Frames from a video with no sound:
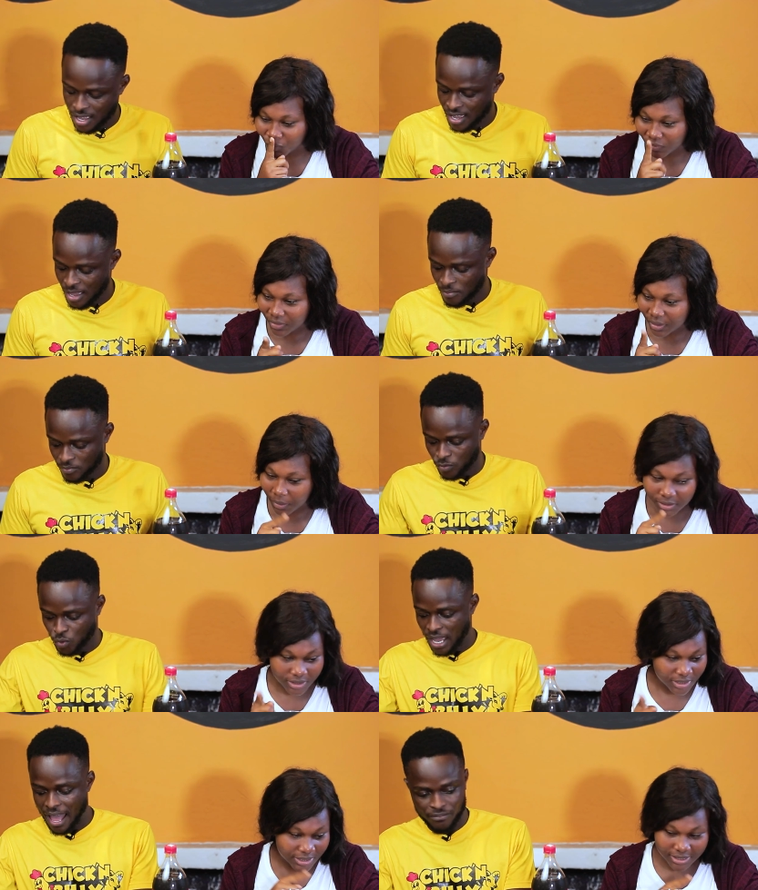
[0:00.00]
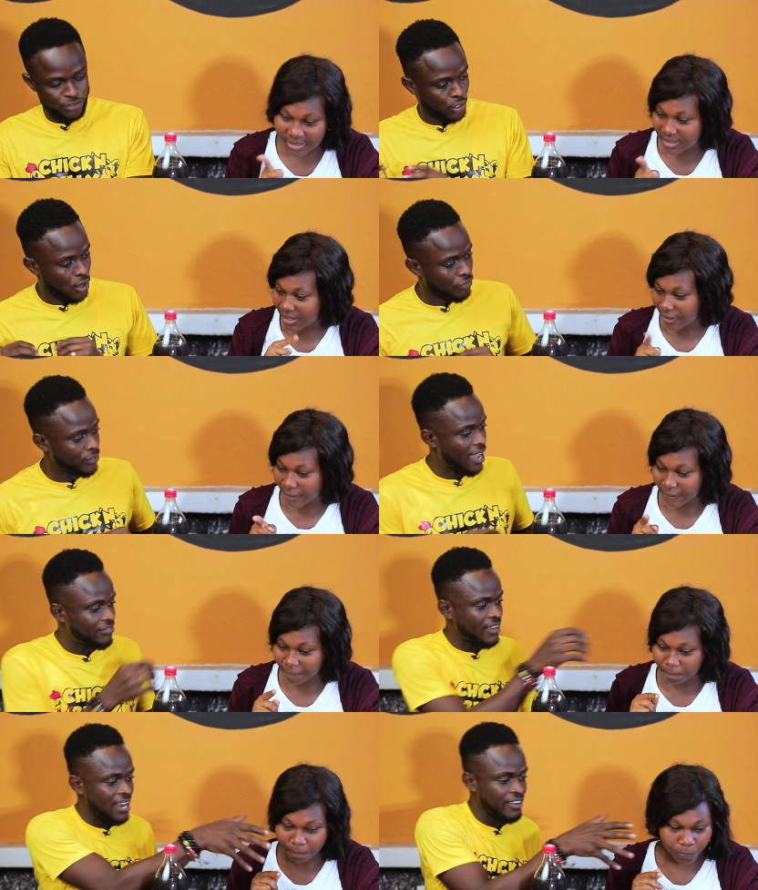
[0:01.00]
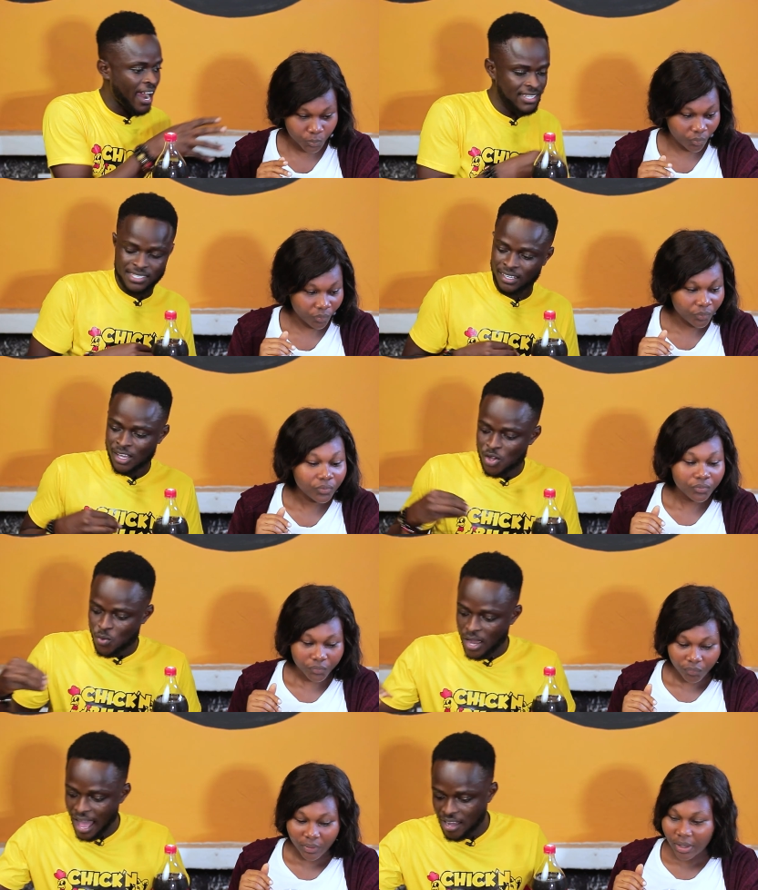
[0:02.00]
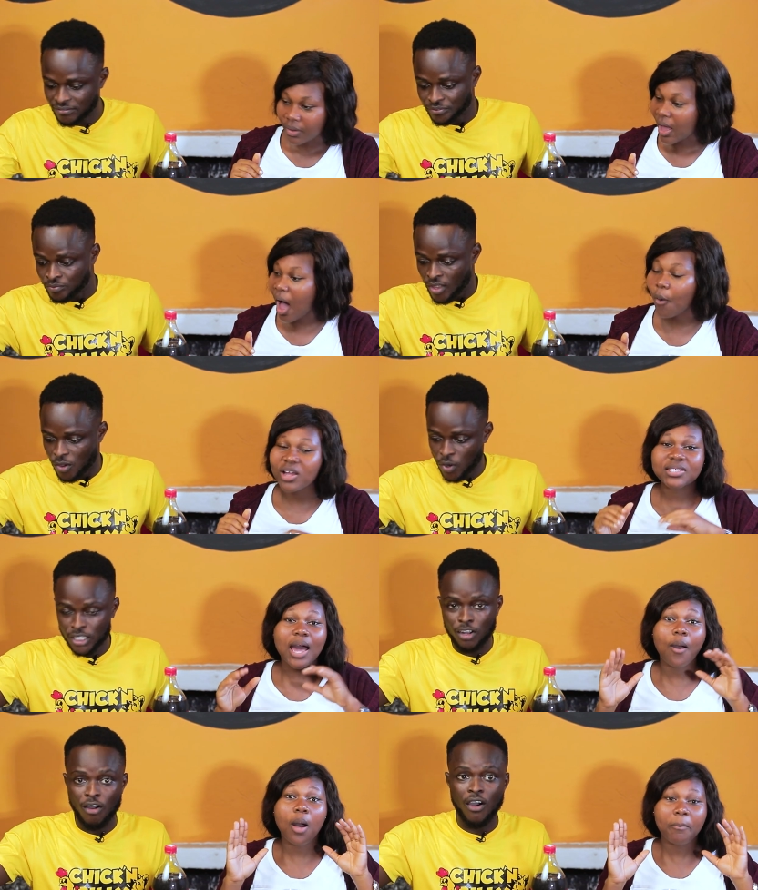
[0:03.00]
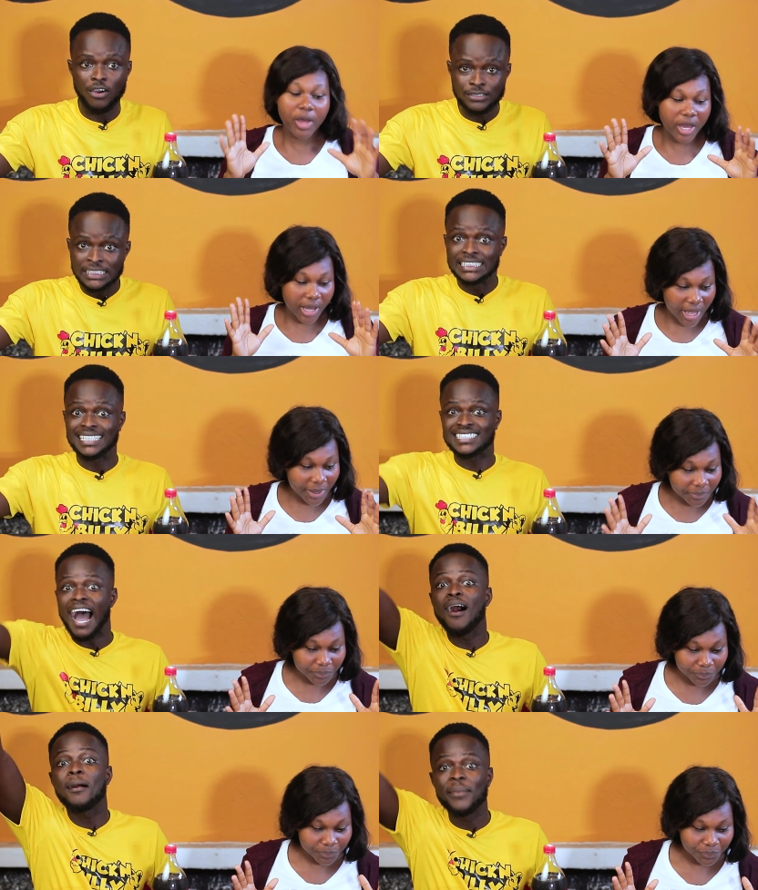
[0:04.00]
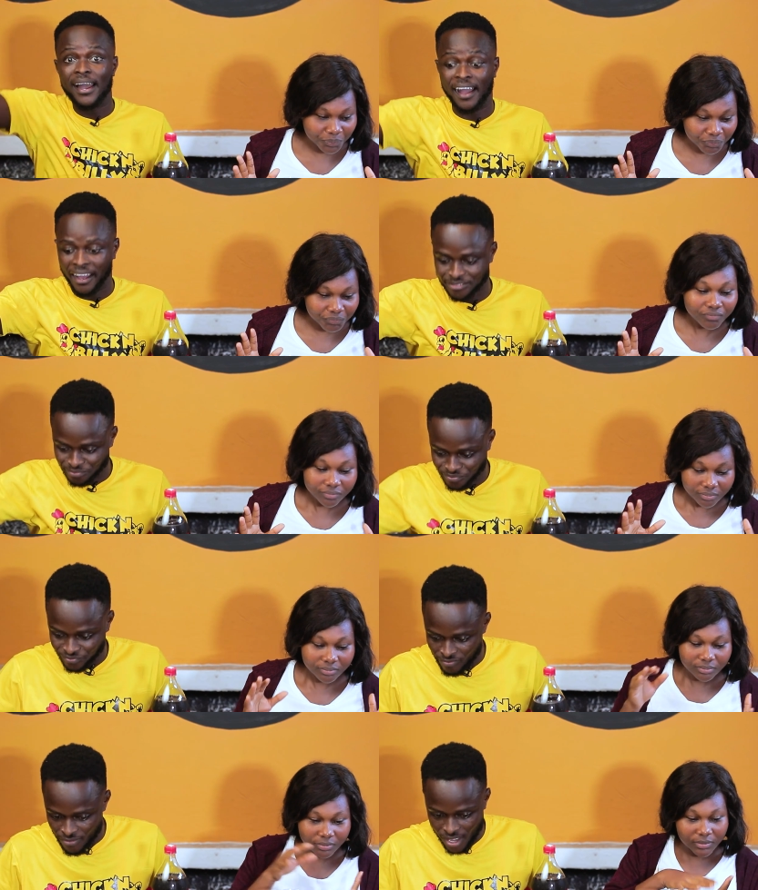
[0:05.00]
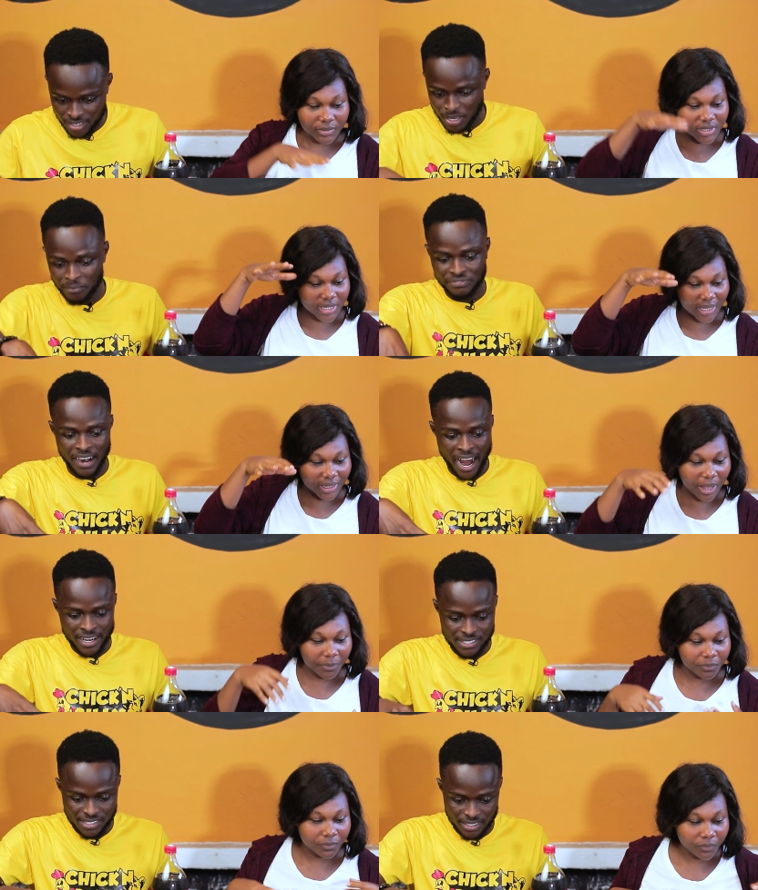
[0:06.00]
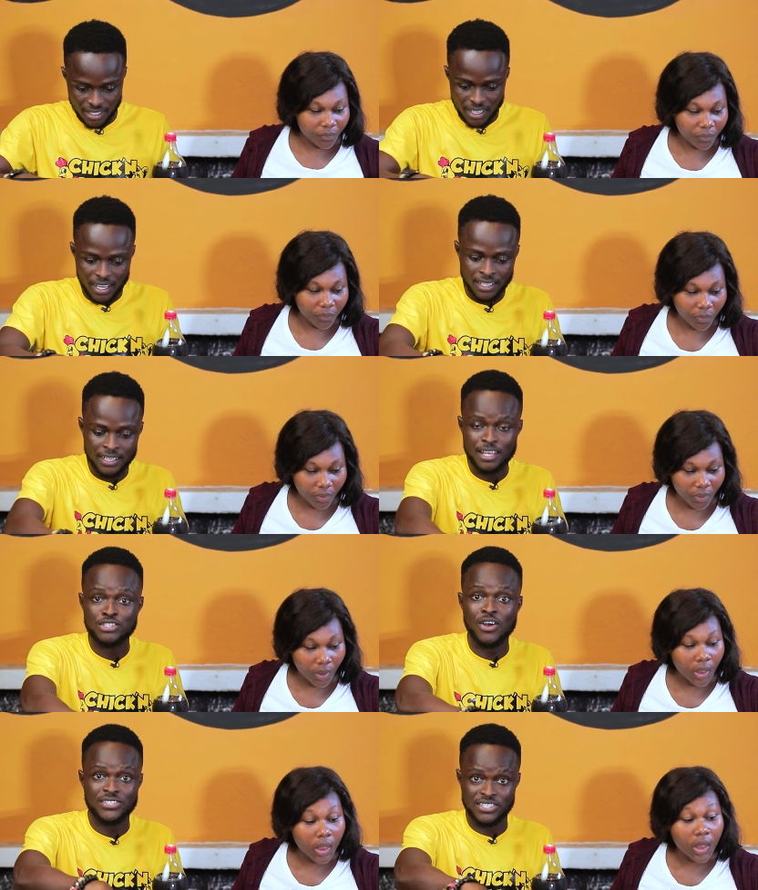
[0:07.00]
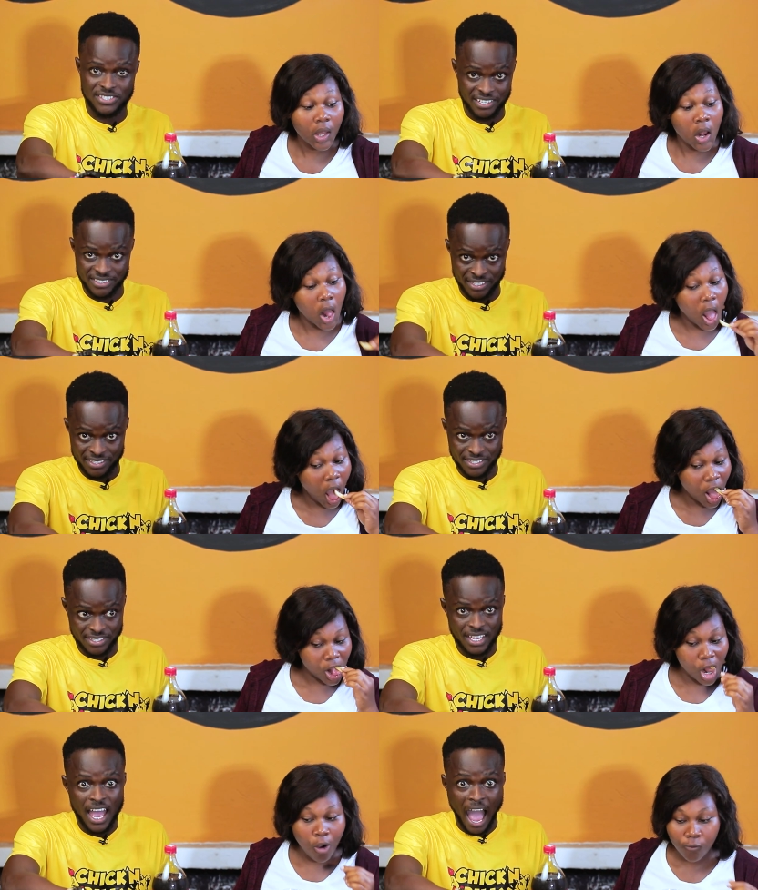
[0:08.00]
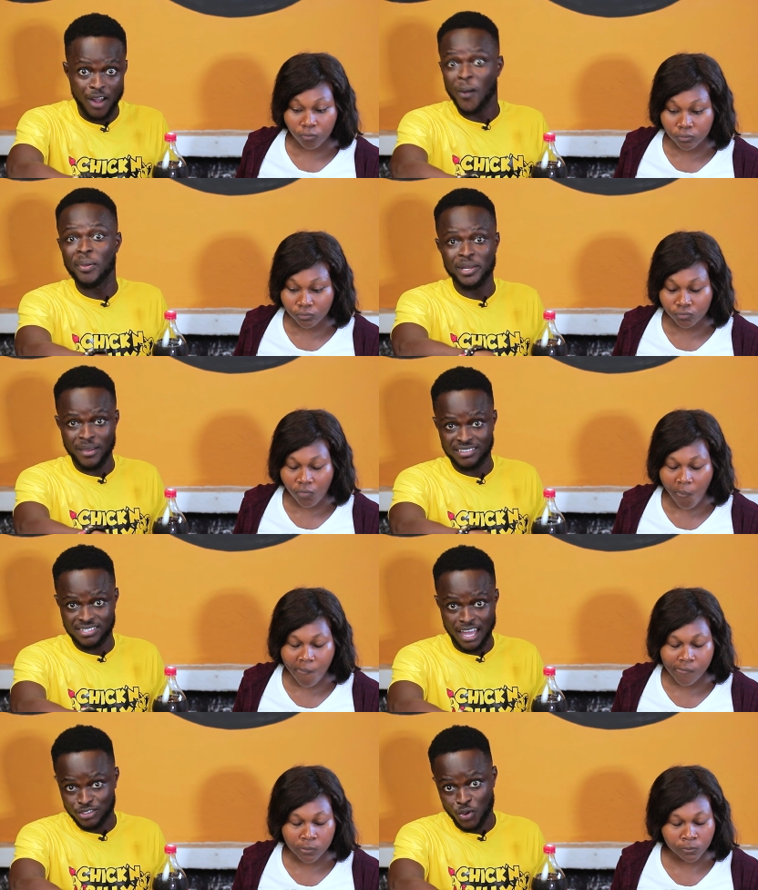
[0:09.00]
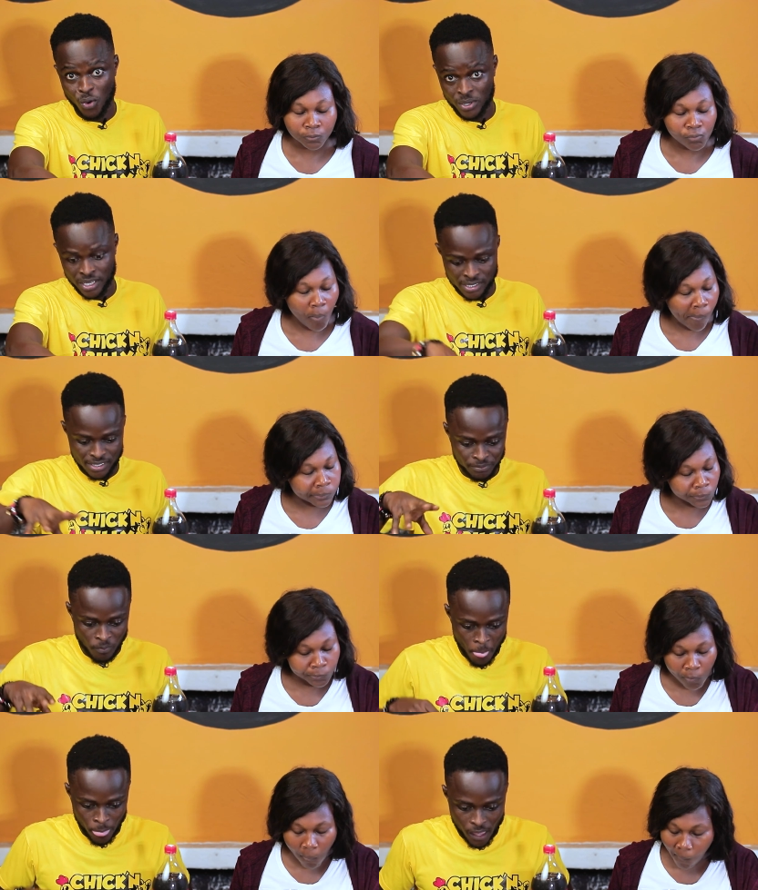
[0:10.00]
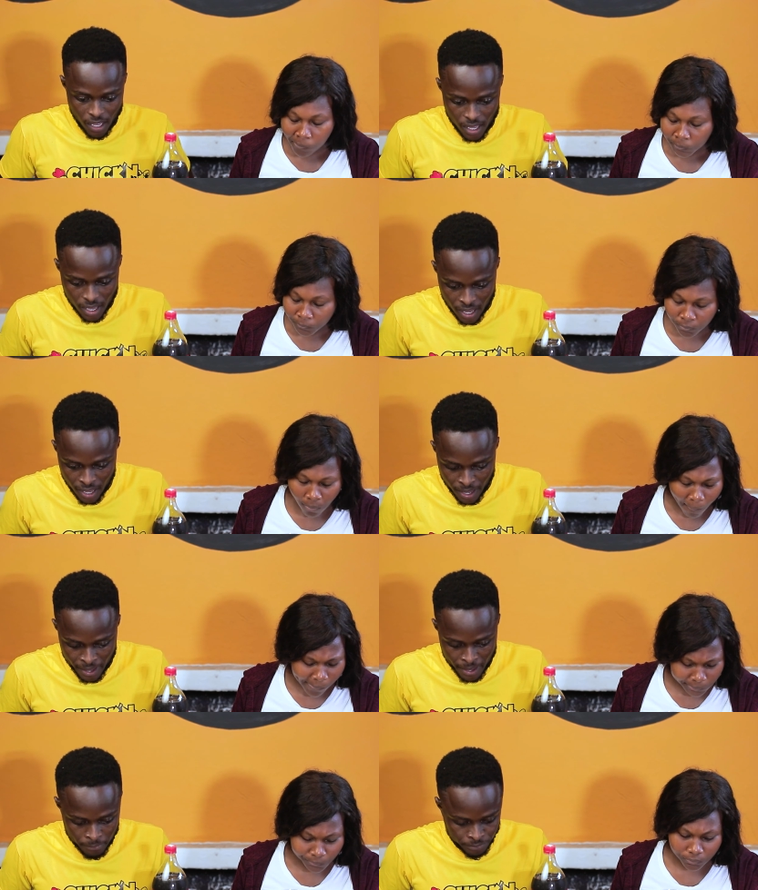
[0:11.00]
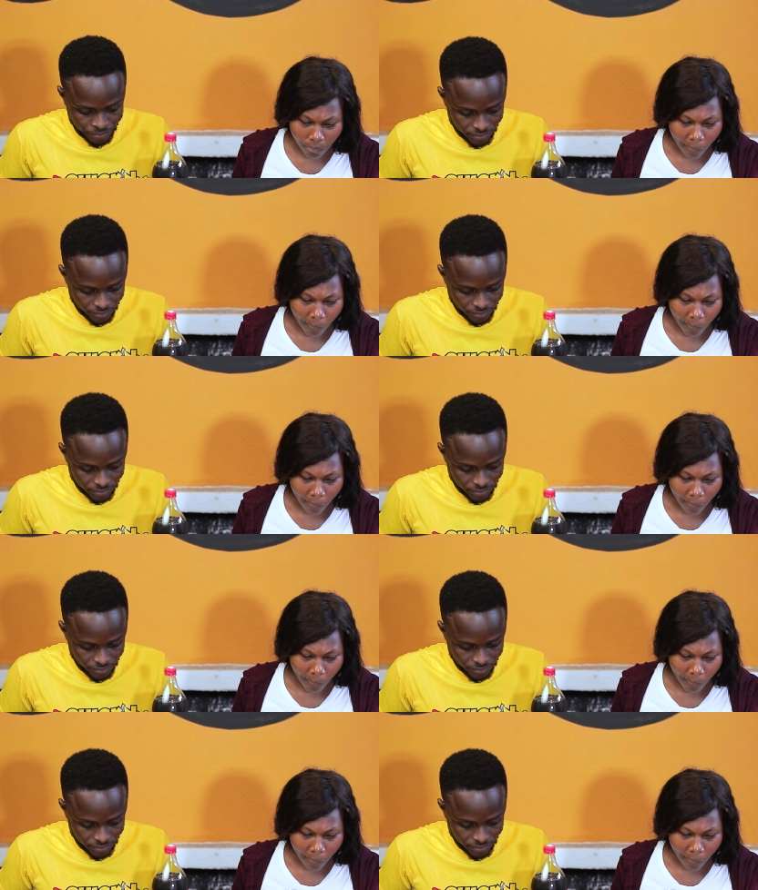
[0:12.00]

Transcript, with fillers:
Speaker 1: Um, we have jollof, we have fried rice, we have Our what they call burger. the tower burger, and some like fries, that. and then the sauces and things accompaniments that go with it. Um,